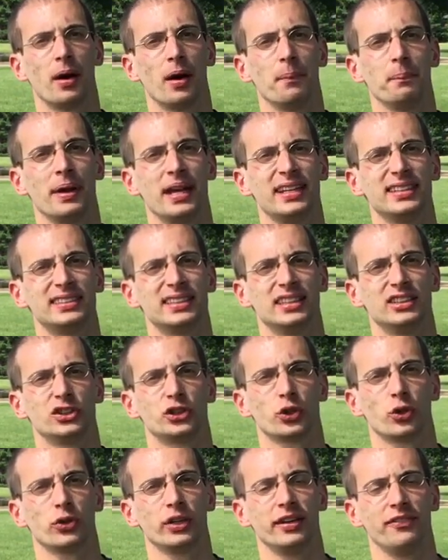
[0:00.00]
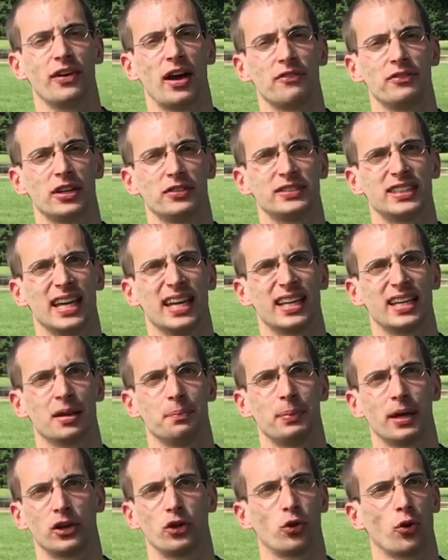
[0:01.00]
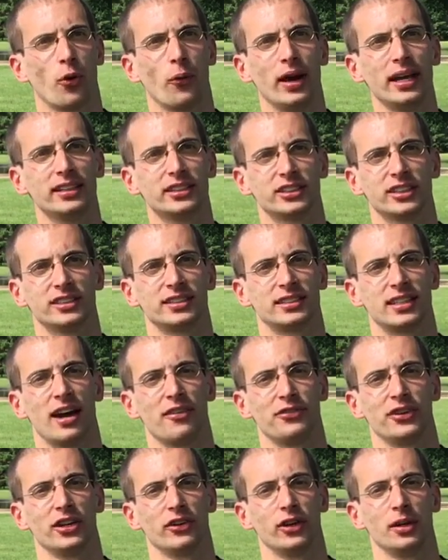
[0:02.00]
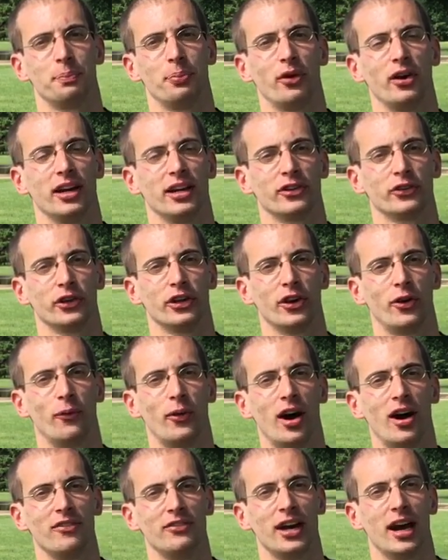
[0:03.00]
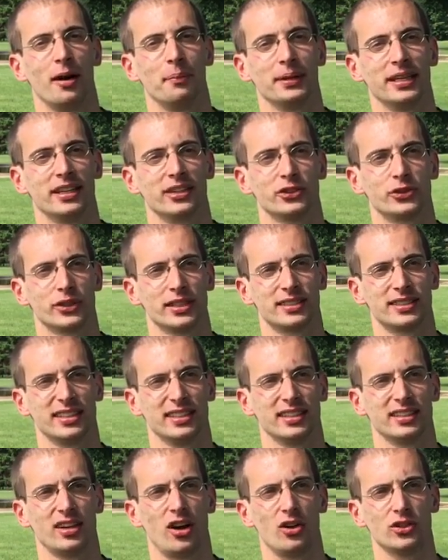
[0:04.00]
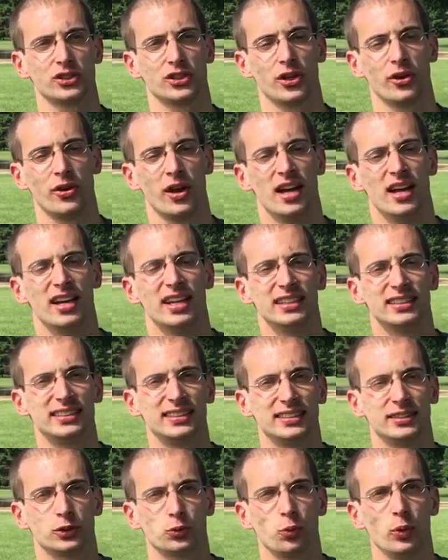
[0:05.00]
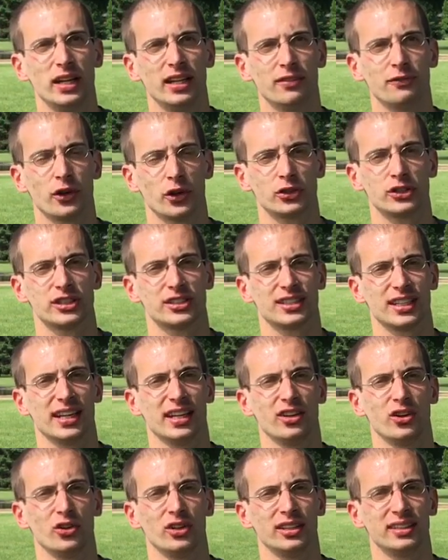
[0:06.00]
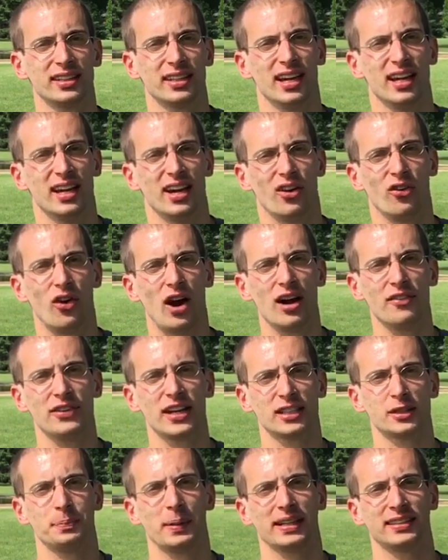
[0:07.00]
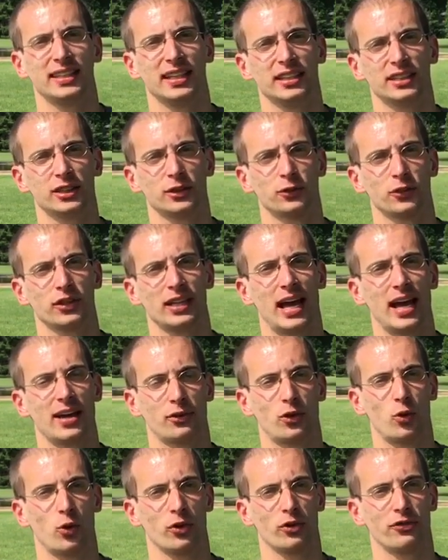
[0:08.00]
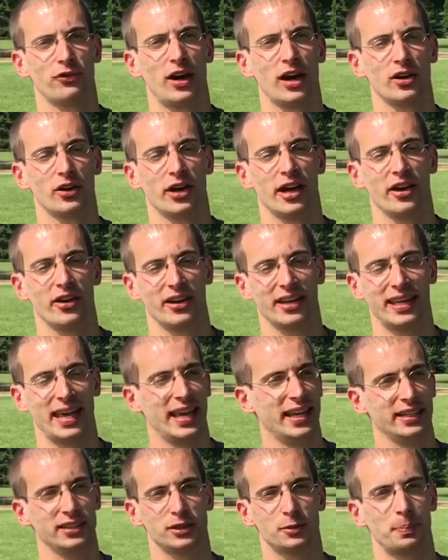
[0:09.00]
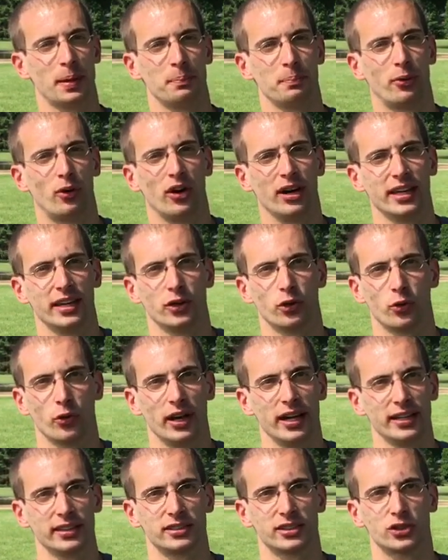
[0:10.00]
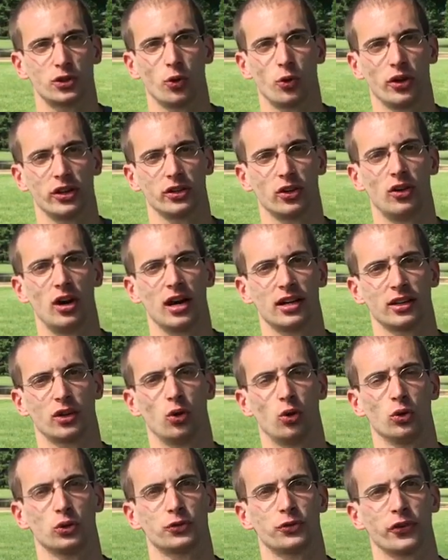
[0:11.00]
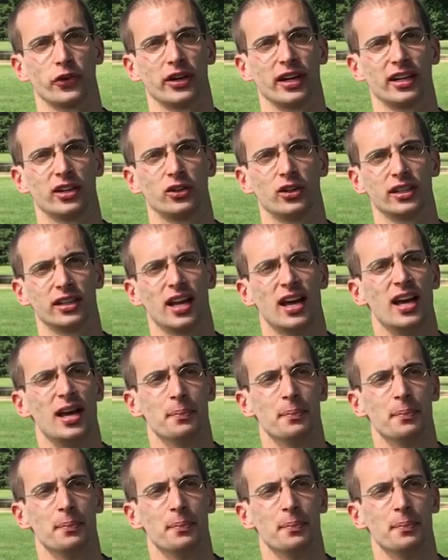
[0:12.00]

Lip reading: amazing journey that they've taken, but Croatia is definitely playing real well. That'll be interesting. And also Sweden versus England. A lot of expectations for that quarterfinal. Harry Kane's been playing great, scoring a lot of goals for England.